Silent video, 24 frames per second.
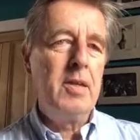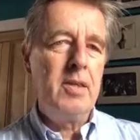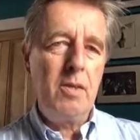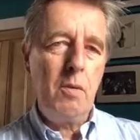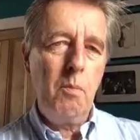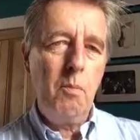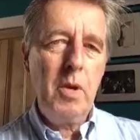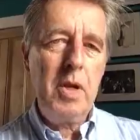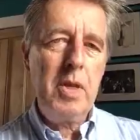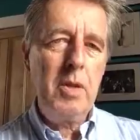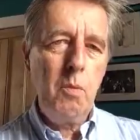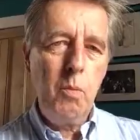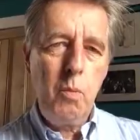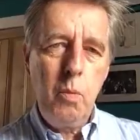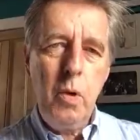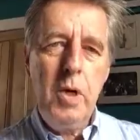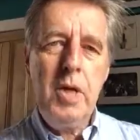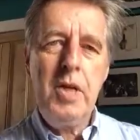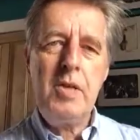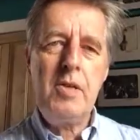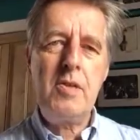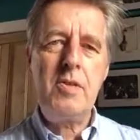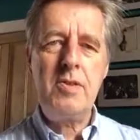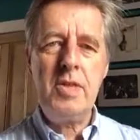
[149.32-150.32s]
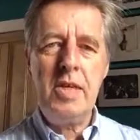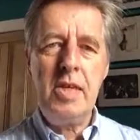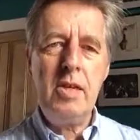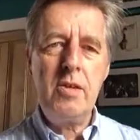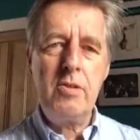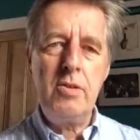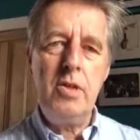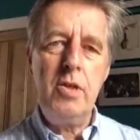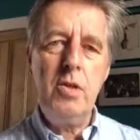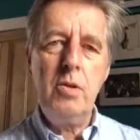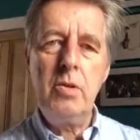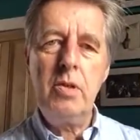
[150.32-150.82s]
One of the worst
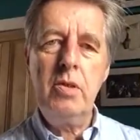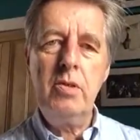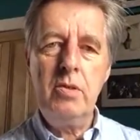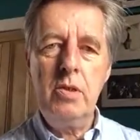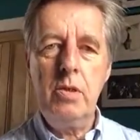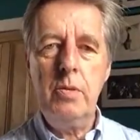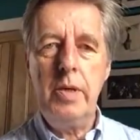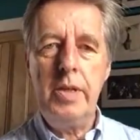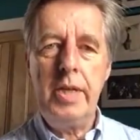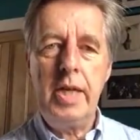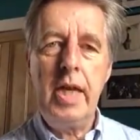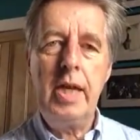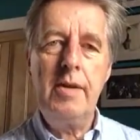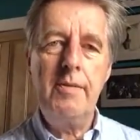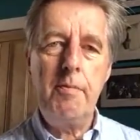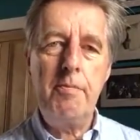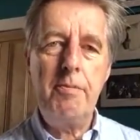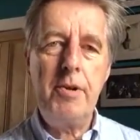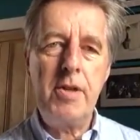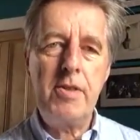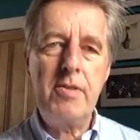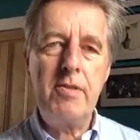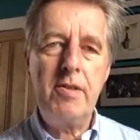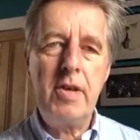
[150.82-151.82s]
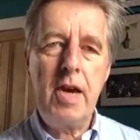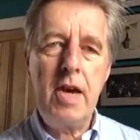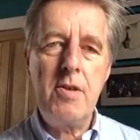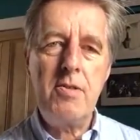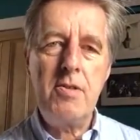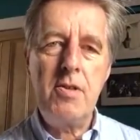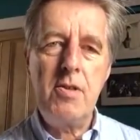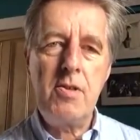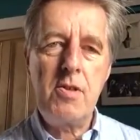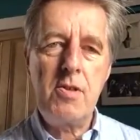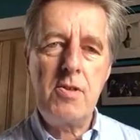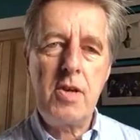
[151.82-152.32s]
things that you can do at the end of a
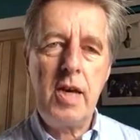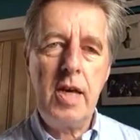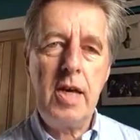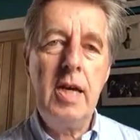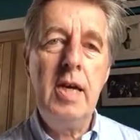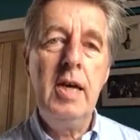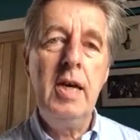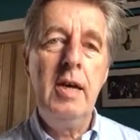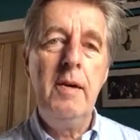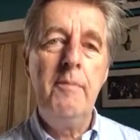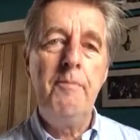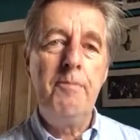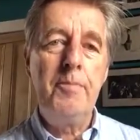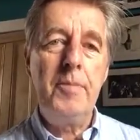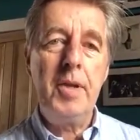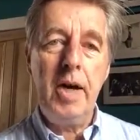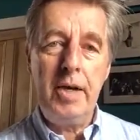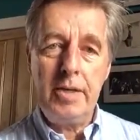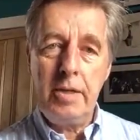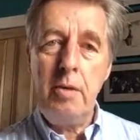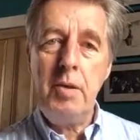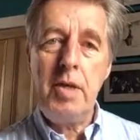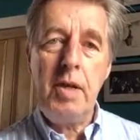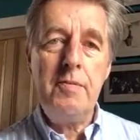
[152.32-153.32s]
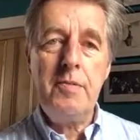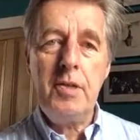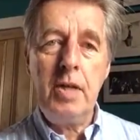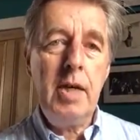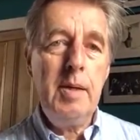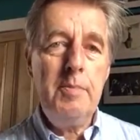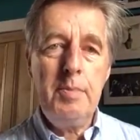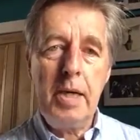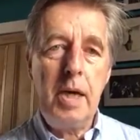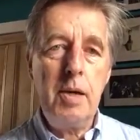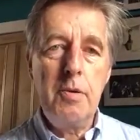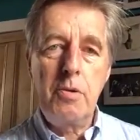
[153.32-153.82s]
presentation is to say, I don't have
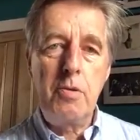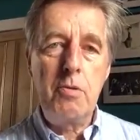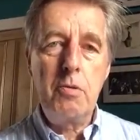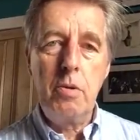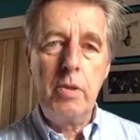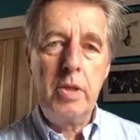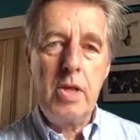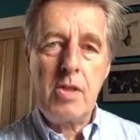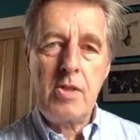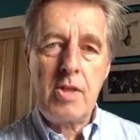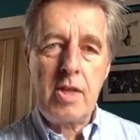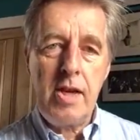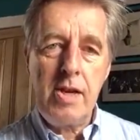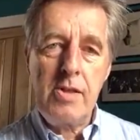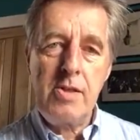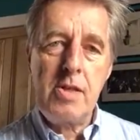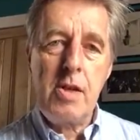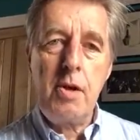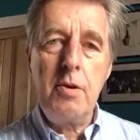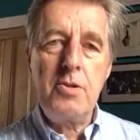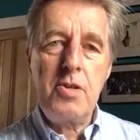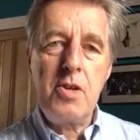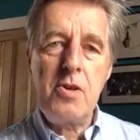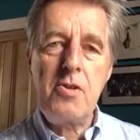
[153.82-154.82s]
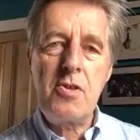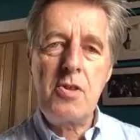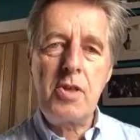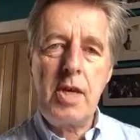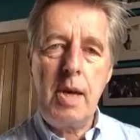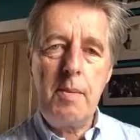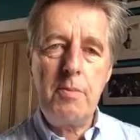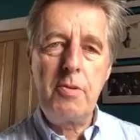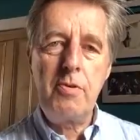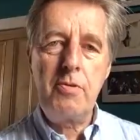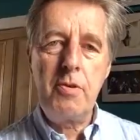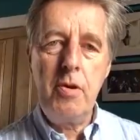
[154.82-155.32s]
time to go through all these slides, I'll just
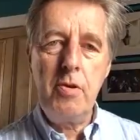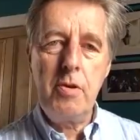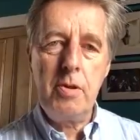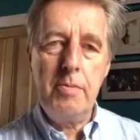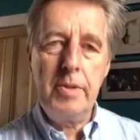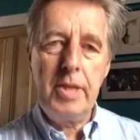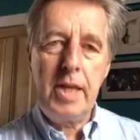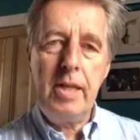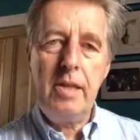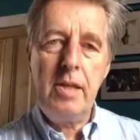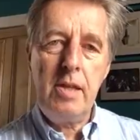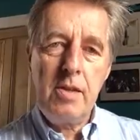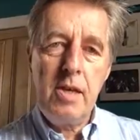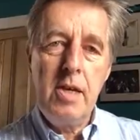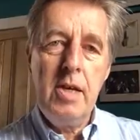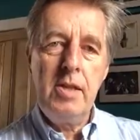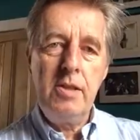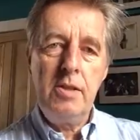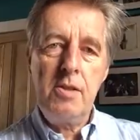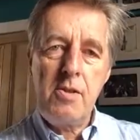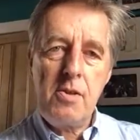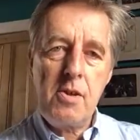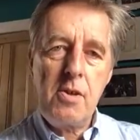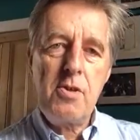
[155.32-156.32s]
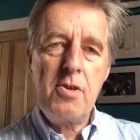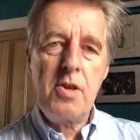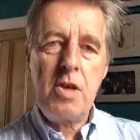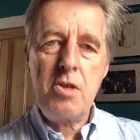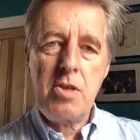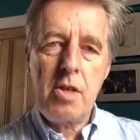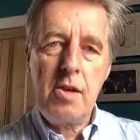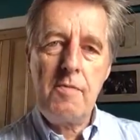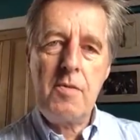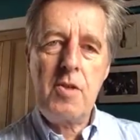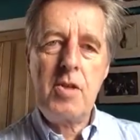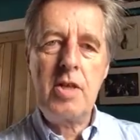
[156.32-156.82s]
skip through them. And then this
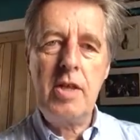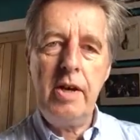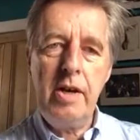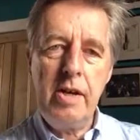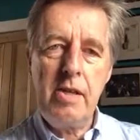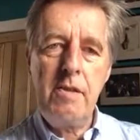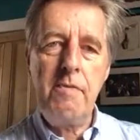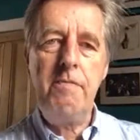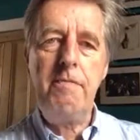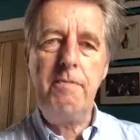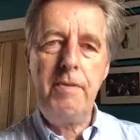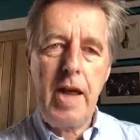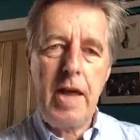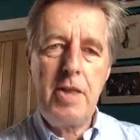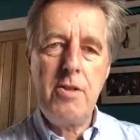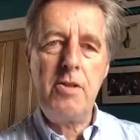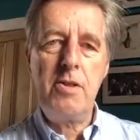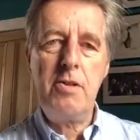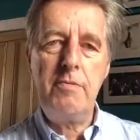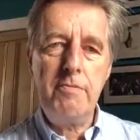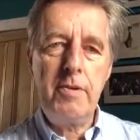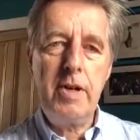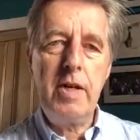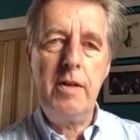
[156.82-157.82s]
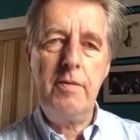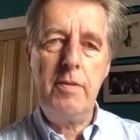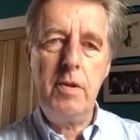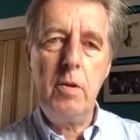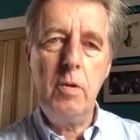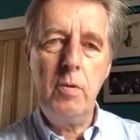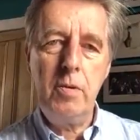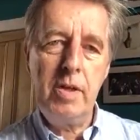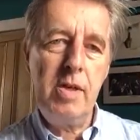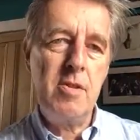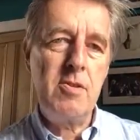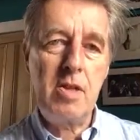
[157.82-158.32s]
succession of slides flashes in front of the
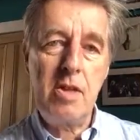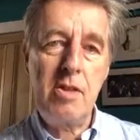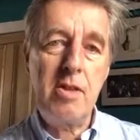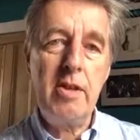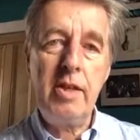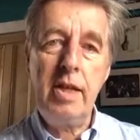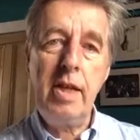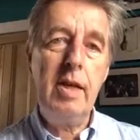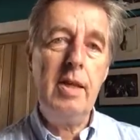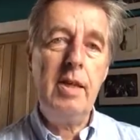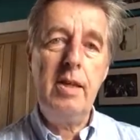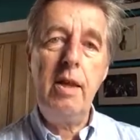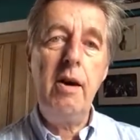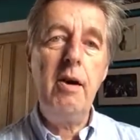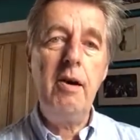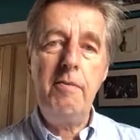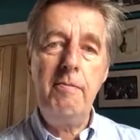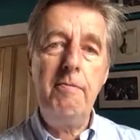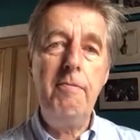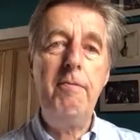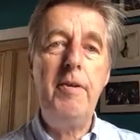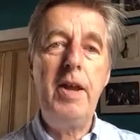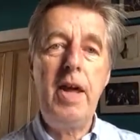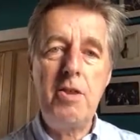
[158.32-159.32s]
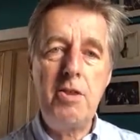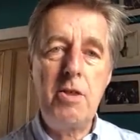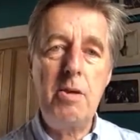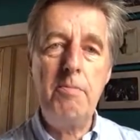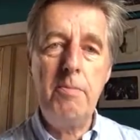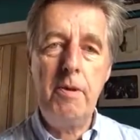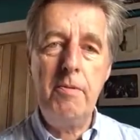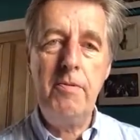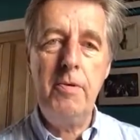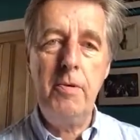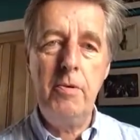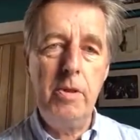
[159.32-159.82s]
audience. It's like their life
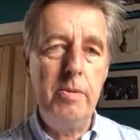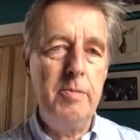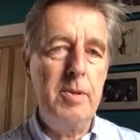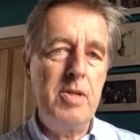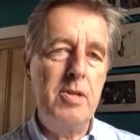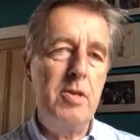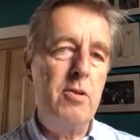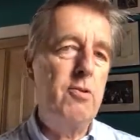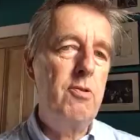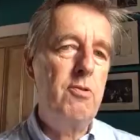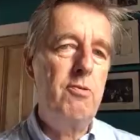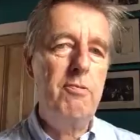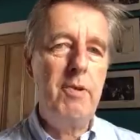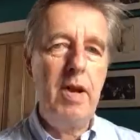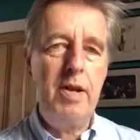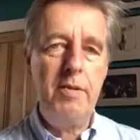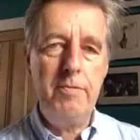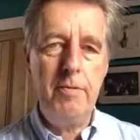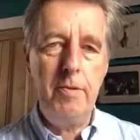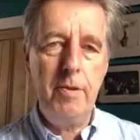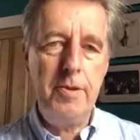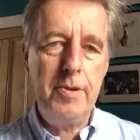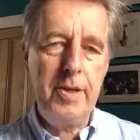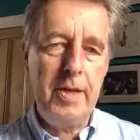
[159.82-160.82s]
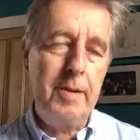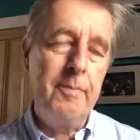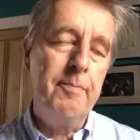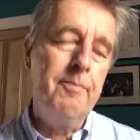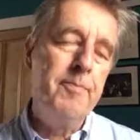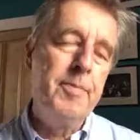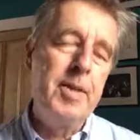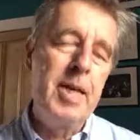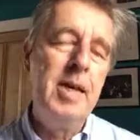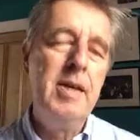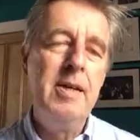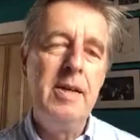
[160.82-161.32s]
flashing before them. It's a dreadful thing.
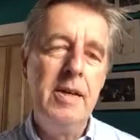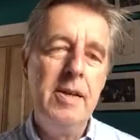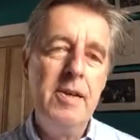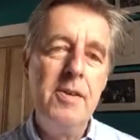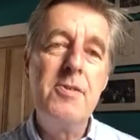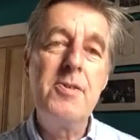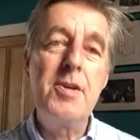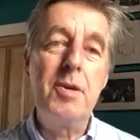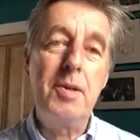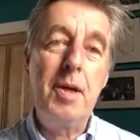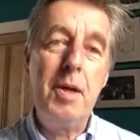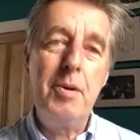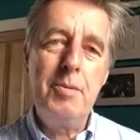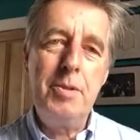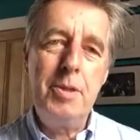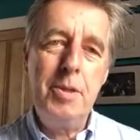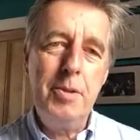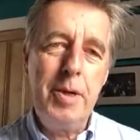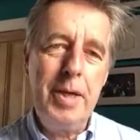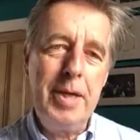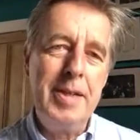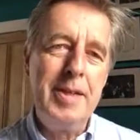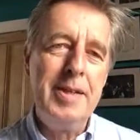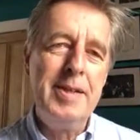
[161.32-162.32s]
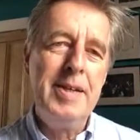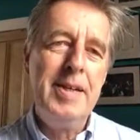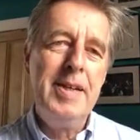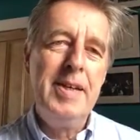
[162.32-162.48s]
So don't do it.